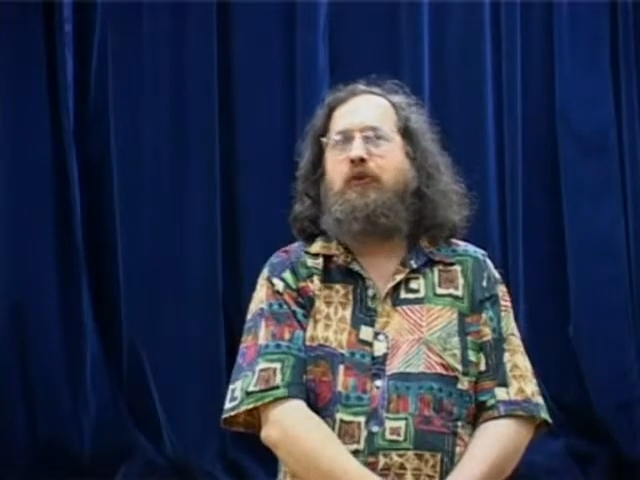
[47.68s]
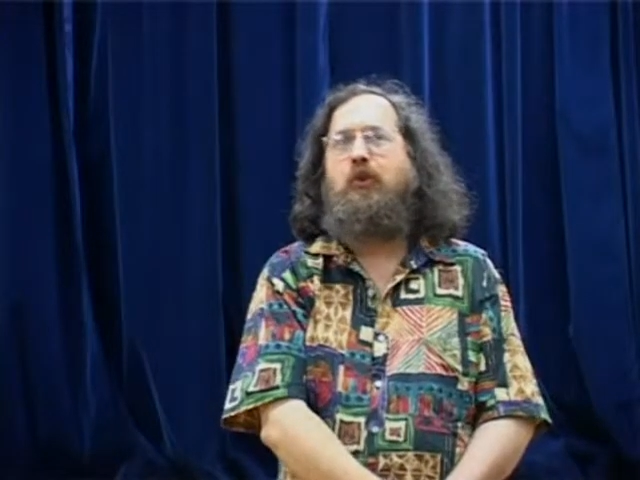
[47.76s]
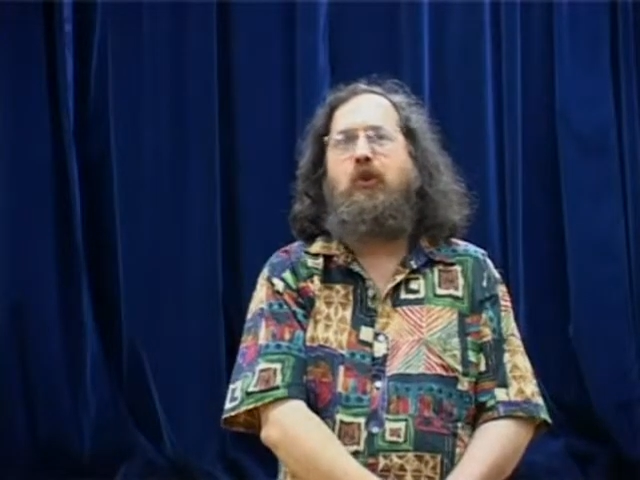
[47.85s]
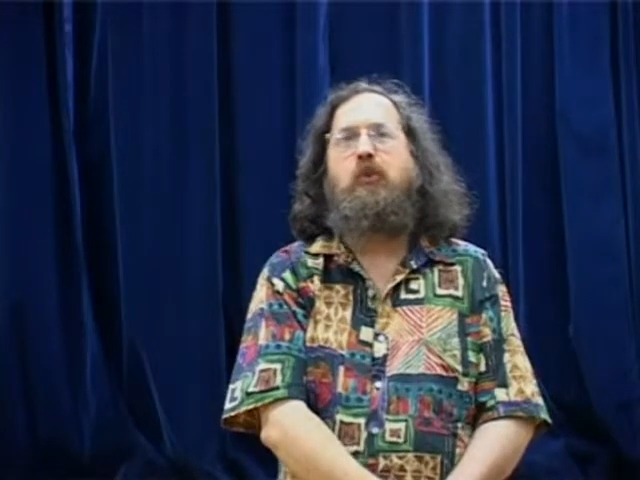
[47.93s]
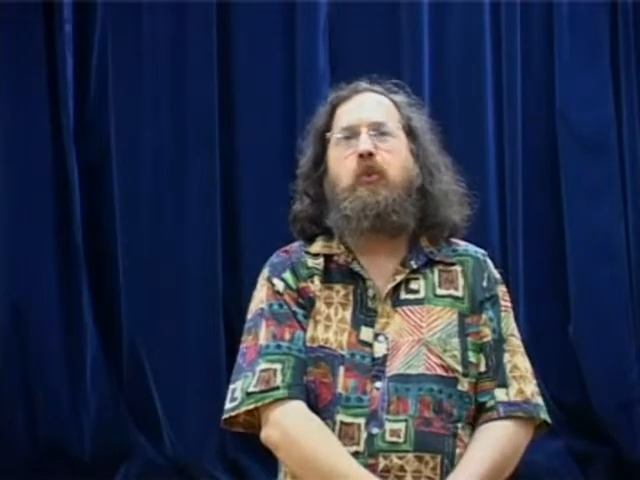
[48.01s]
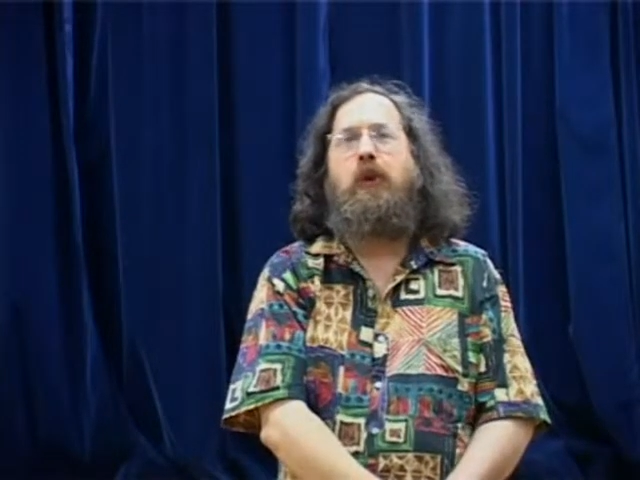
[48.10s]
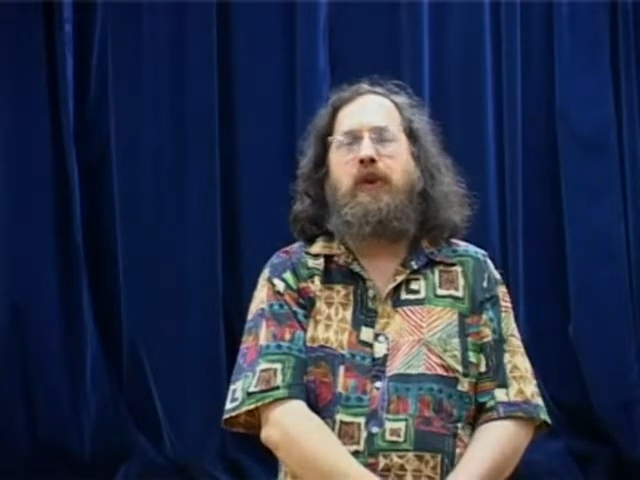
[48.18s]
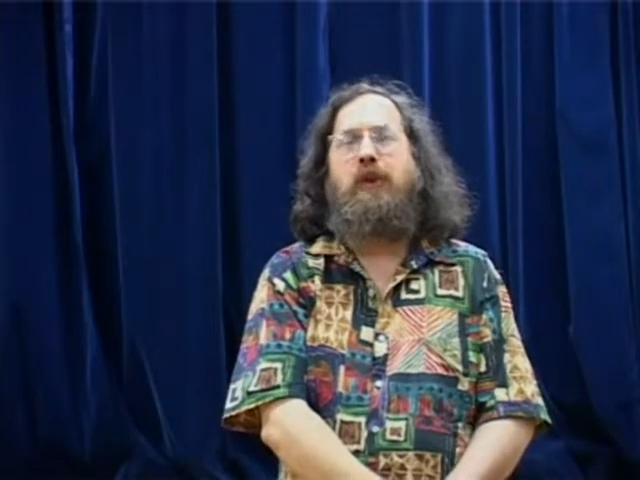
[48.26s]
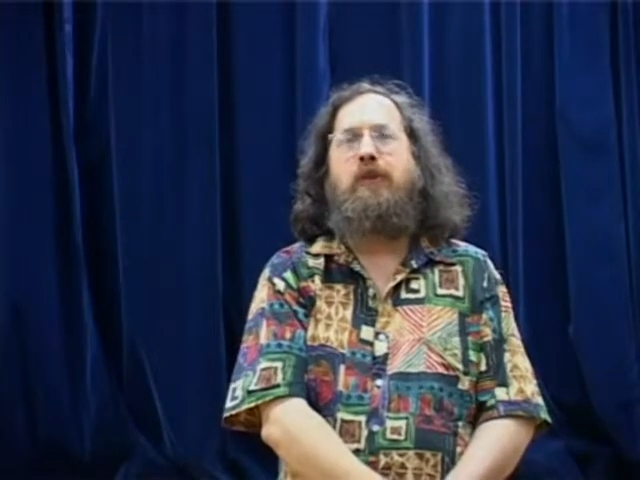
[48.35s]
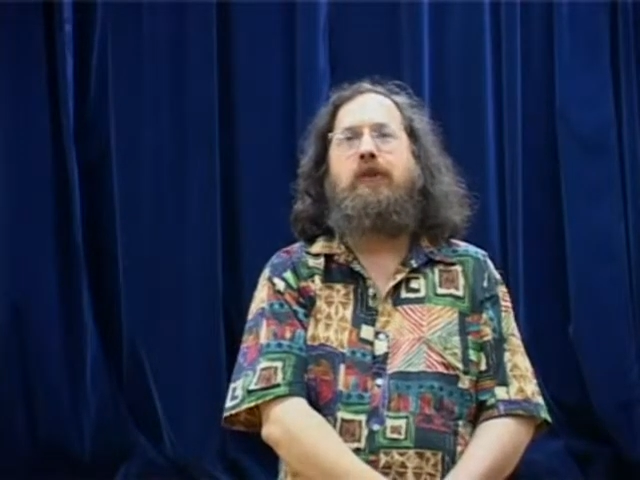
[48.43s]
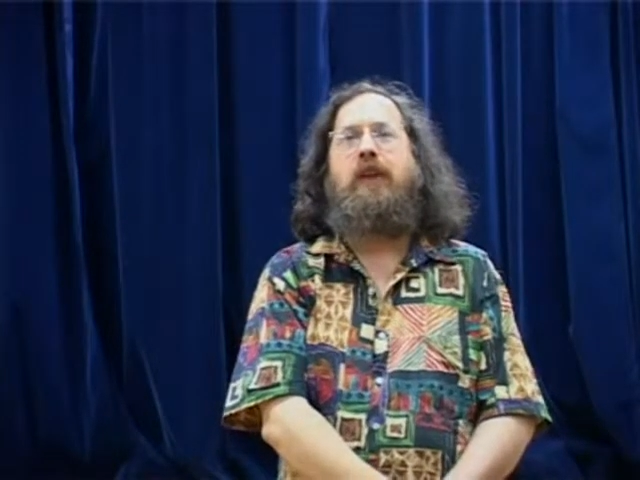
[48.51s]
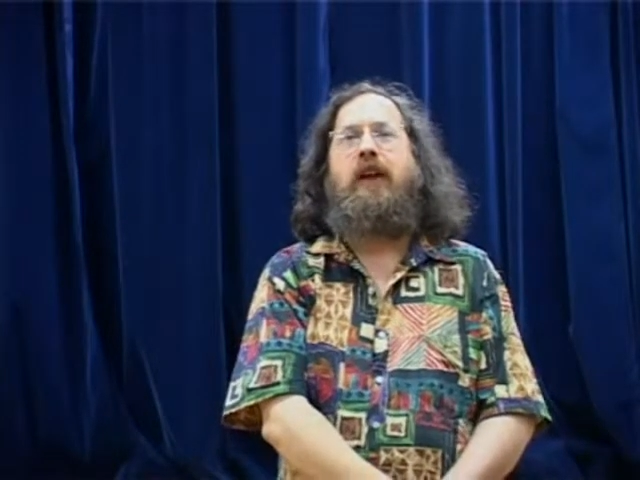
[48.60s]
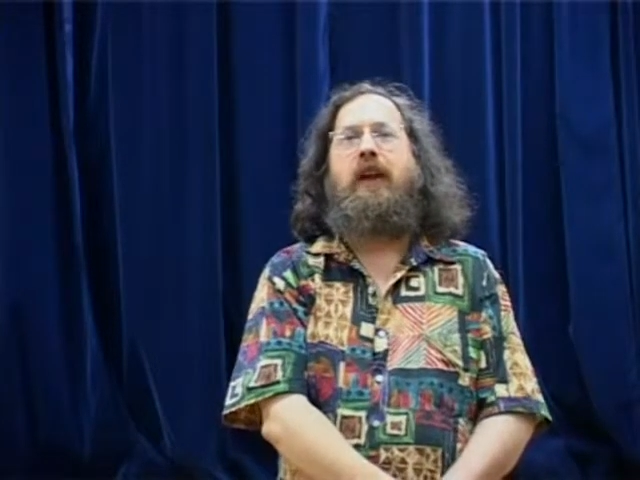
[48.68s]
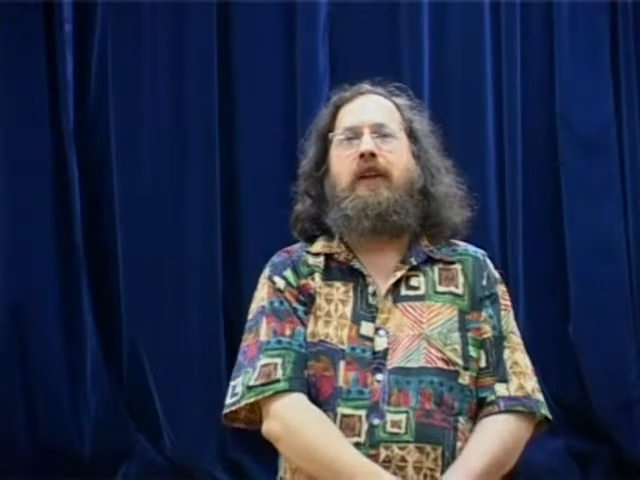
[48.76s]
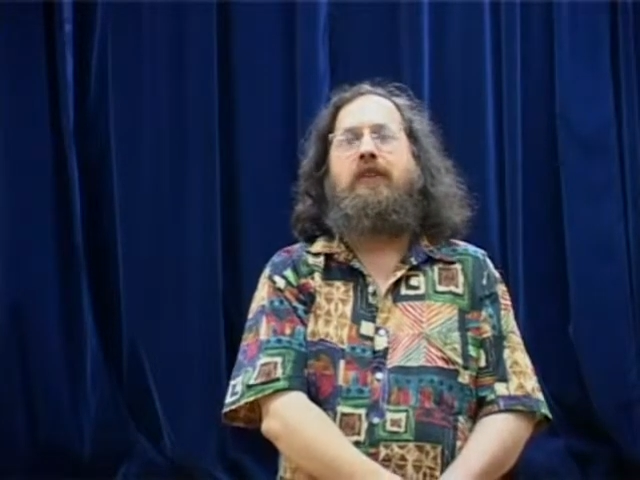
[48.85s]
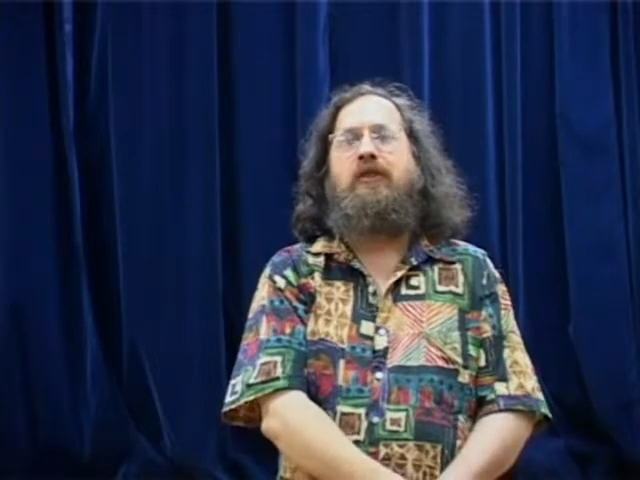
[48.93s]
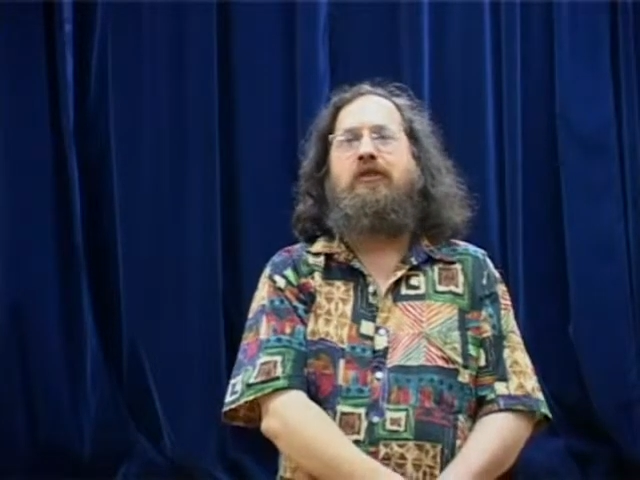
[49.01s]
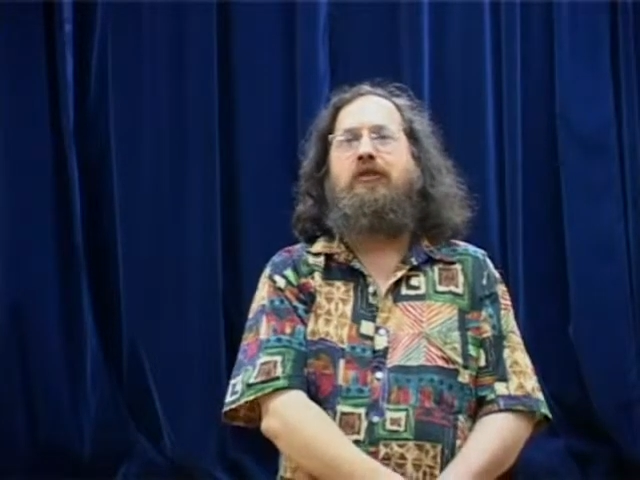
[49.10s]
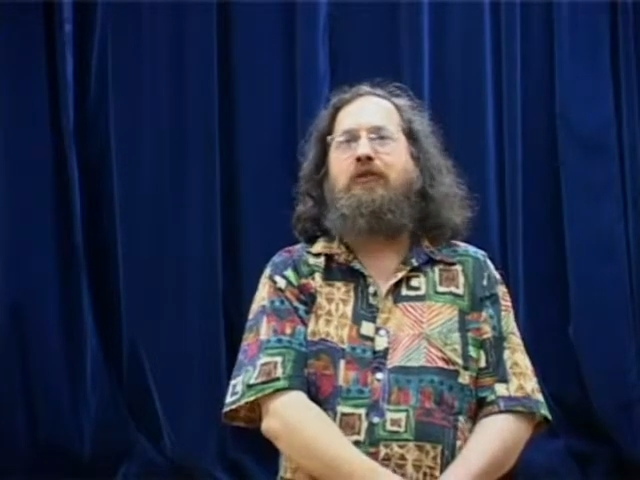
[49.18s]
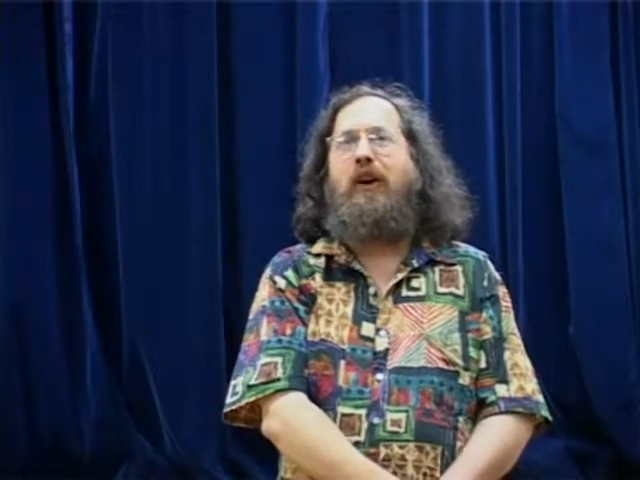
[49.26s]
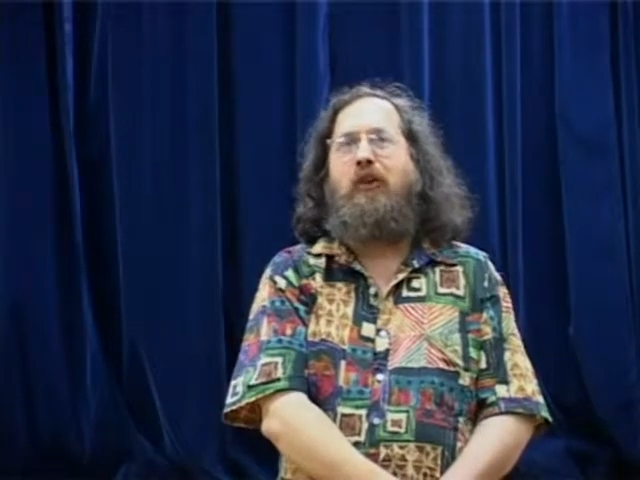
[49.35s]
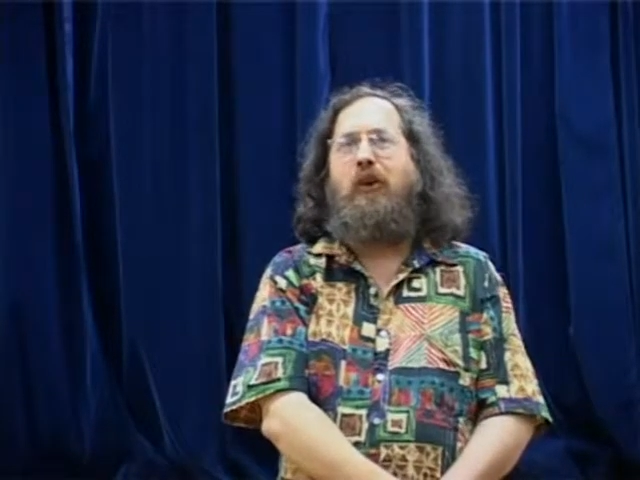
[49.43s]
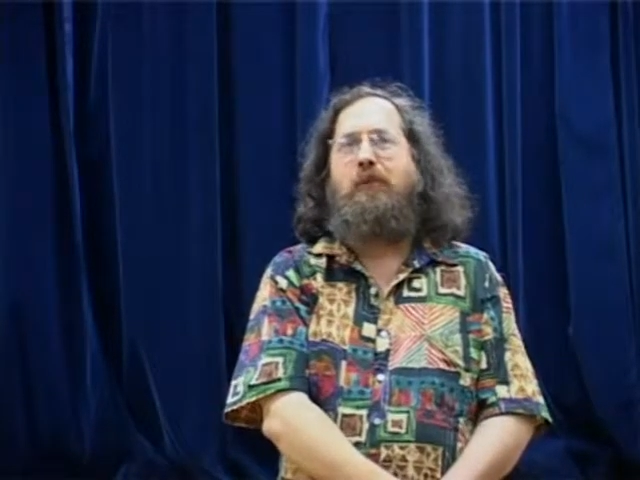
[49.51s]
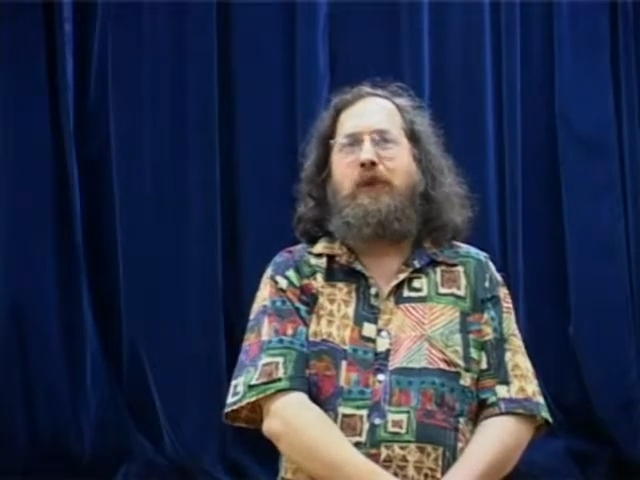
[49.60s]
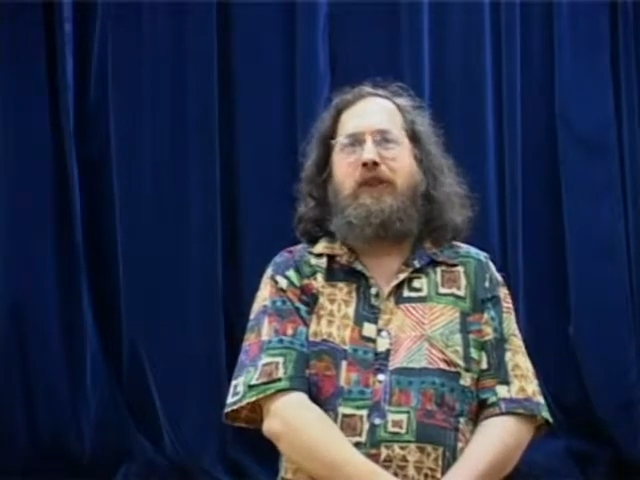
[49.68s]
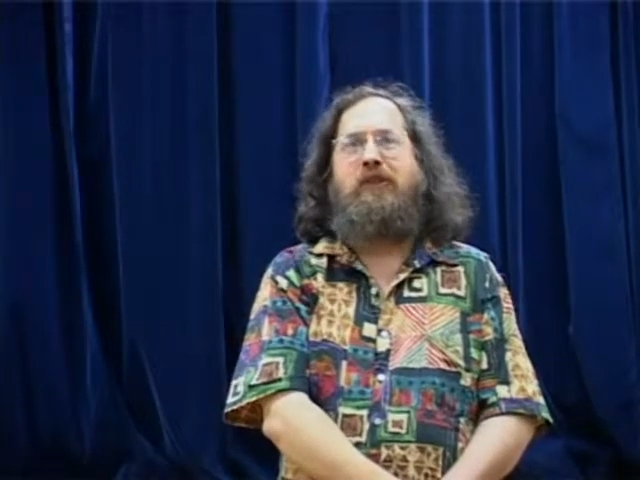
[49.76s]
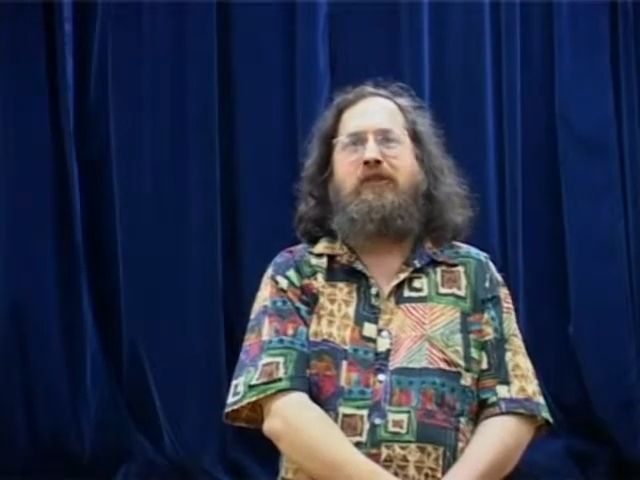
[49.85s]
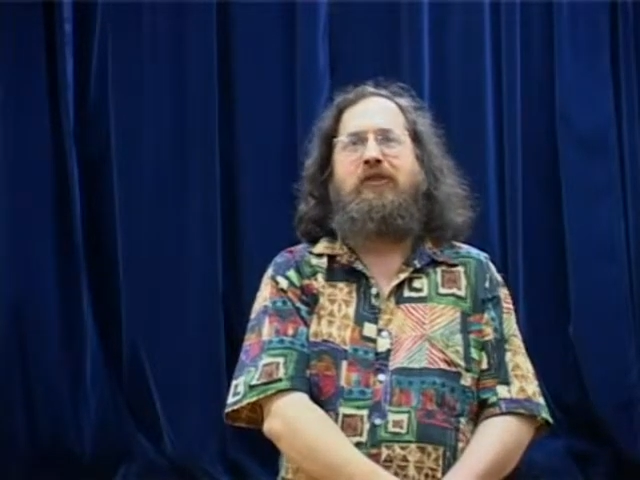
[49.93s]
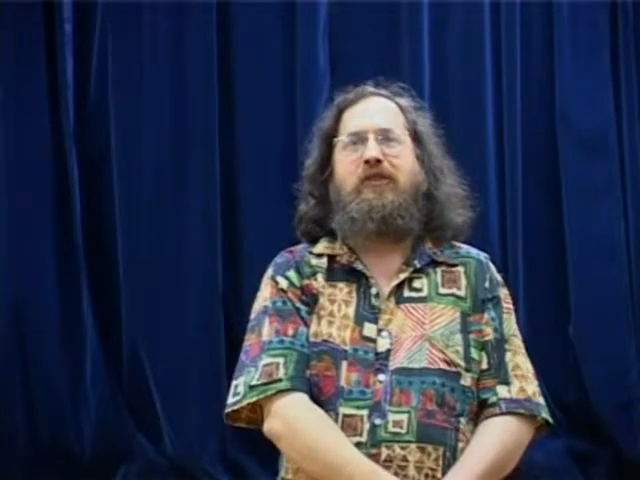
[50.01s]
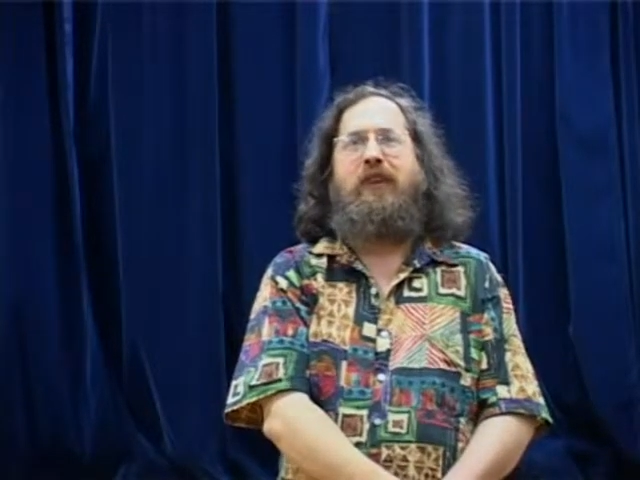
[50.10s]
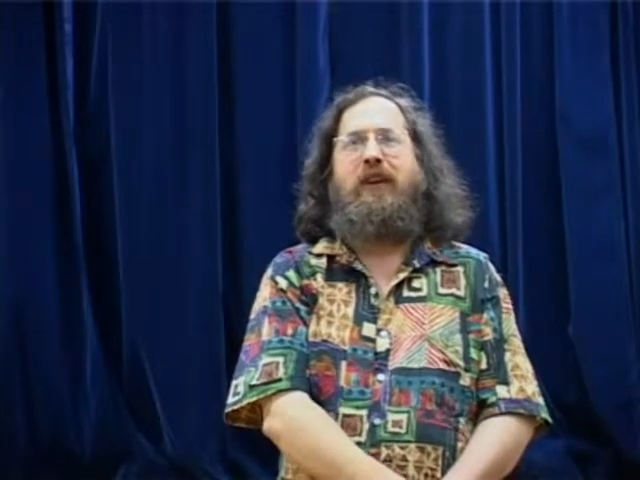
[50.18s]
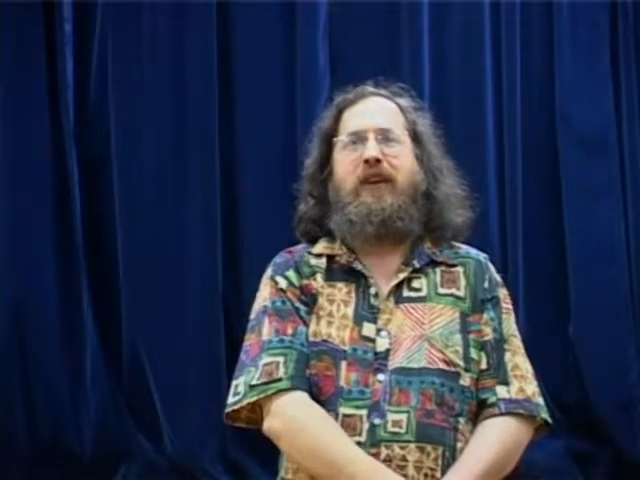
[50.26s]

goodwill and development